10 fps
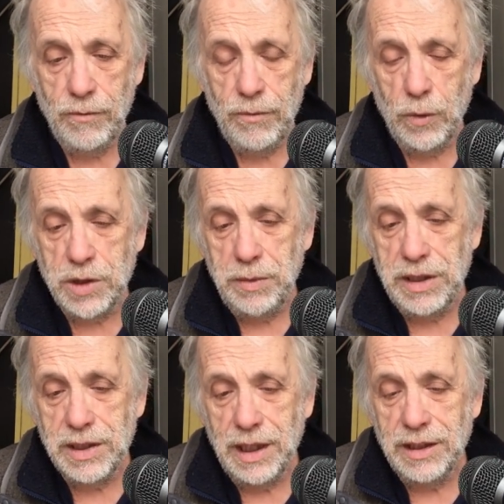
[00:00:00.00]
which
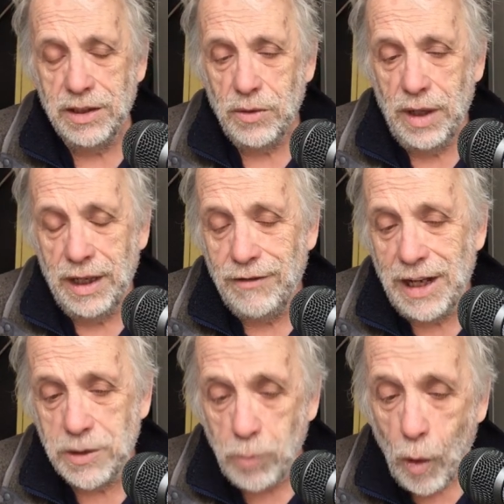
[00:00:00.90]
means that and if he
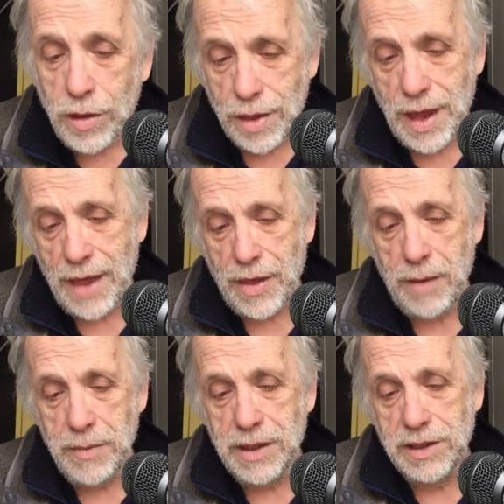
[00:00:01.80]
has more than that,
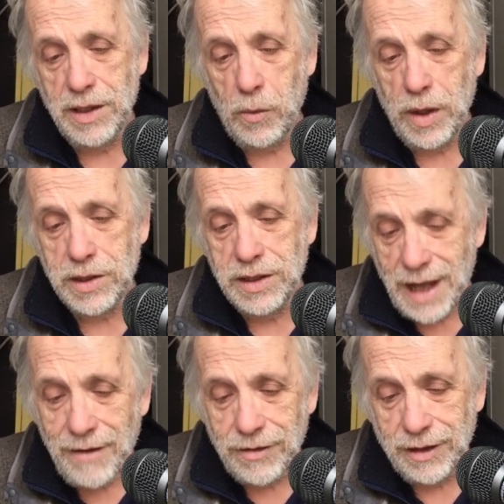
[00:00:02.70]
that means that West
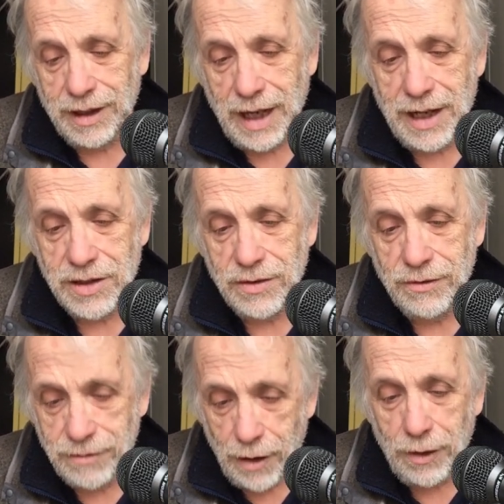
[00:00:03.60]
definitely has
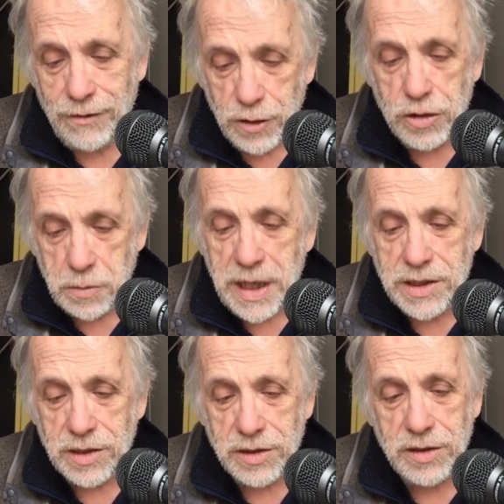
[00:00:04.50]
very few
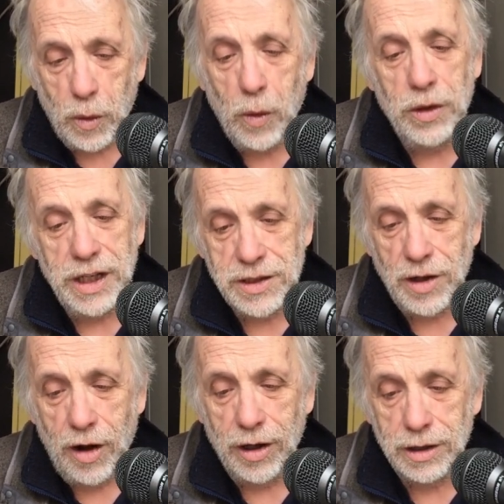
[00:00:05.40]
spaces to hold the ace
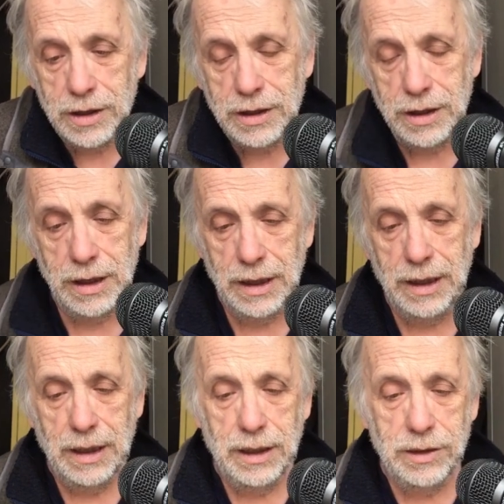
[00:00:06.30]
of hearts.
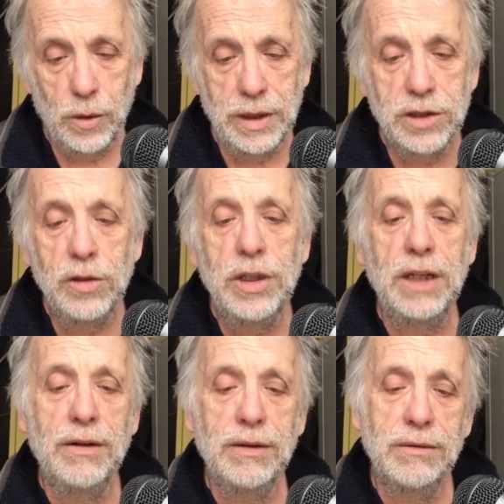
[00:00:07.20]
So it's
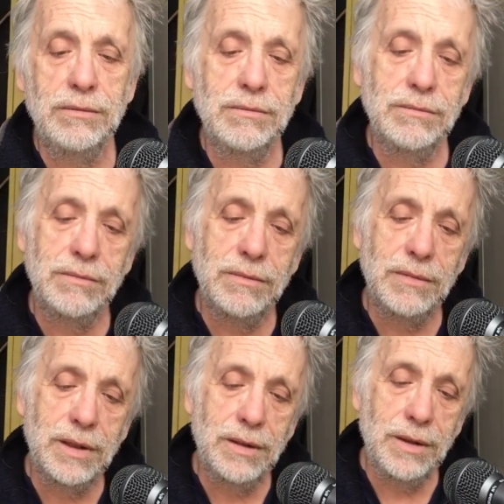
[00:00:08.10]
looking
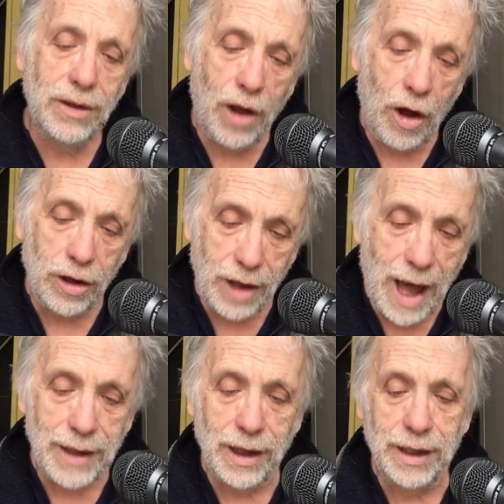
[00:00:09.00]
a
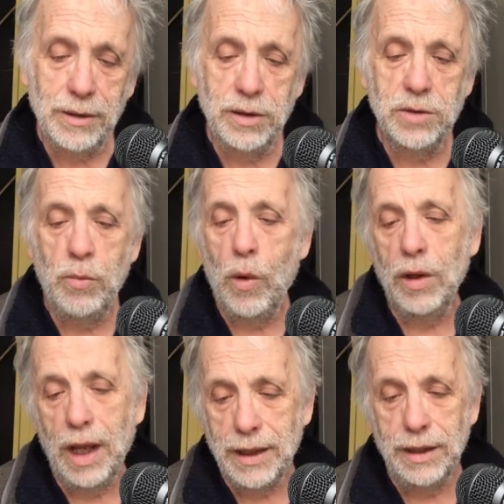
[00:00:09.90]
lot like it's more
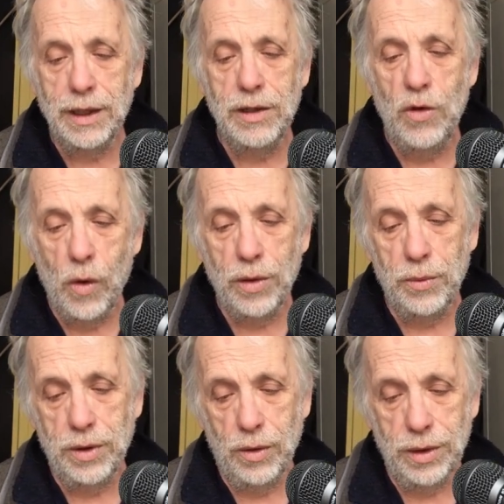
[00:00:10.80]
likely that North
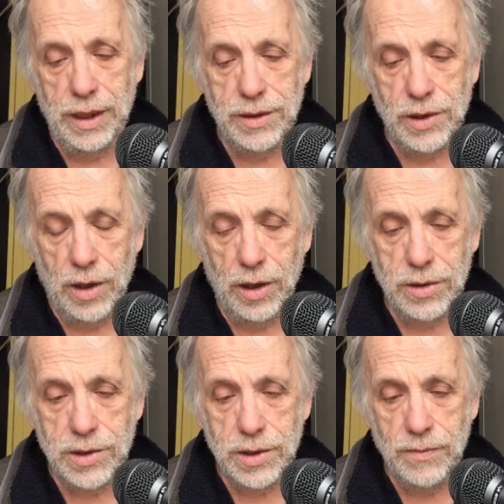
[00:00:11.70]
would hold the ace of
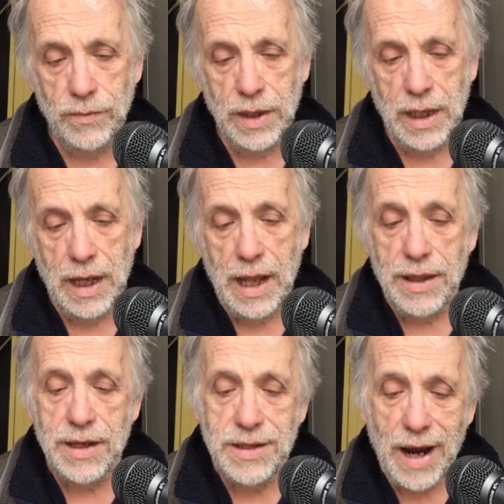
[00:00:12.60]
hearts.
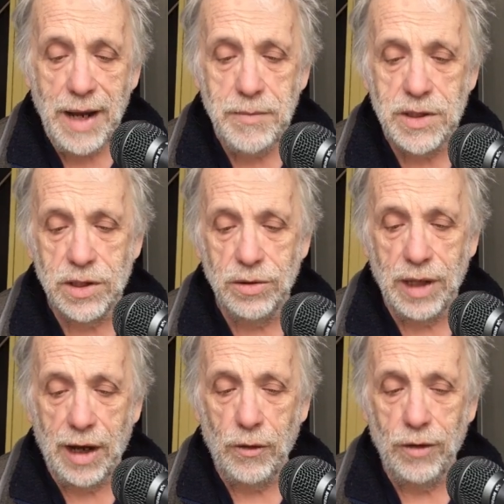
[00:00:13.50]
The diamond suit,
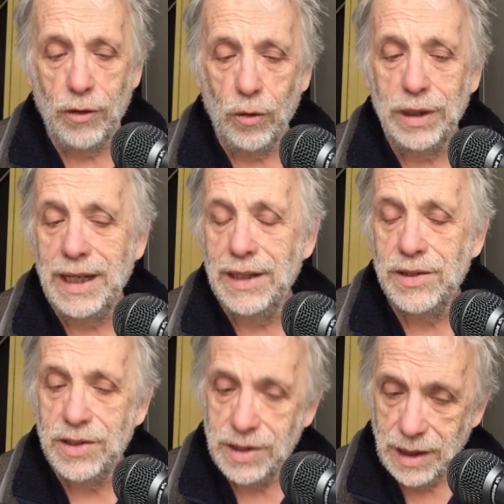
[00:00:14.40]
however, only has
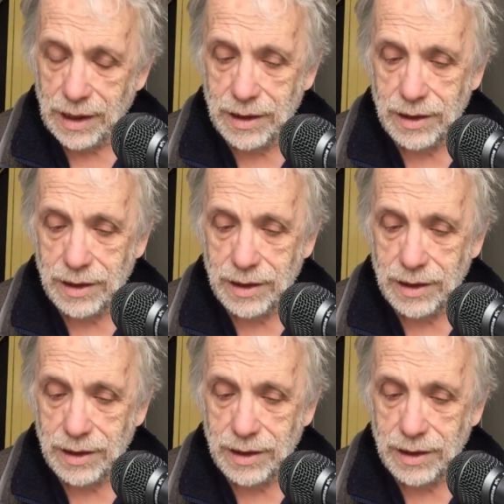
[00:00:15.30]
6